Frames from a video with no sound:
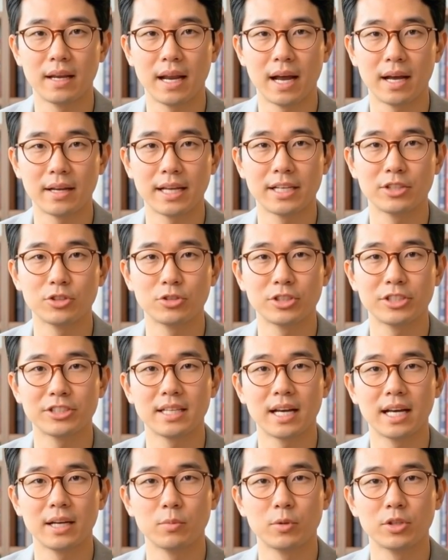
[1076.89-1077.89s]
I'll let you
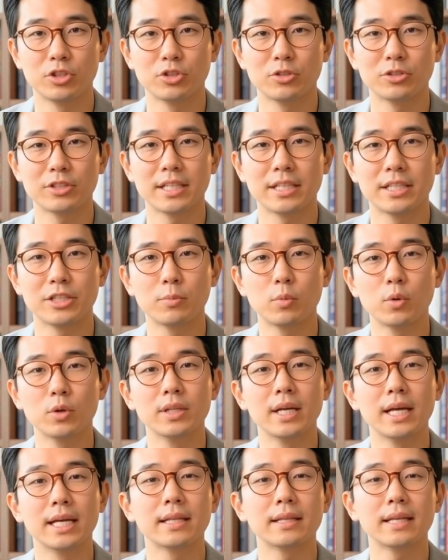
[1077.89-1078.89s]
decide which you think is more
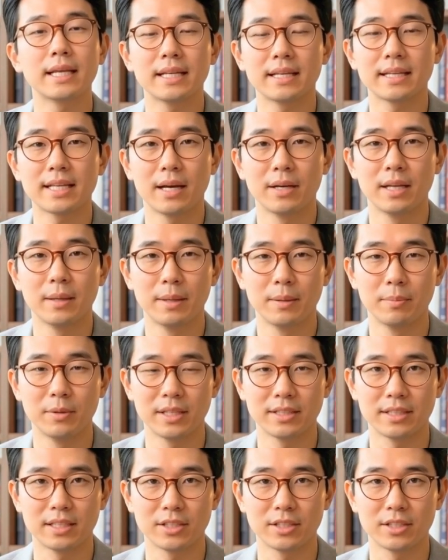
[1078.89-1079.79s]
likely. Now let me bring the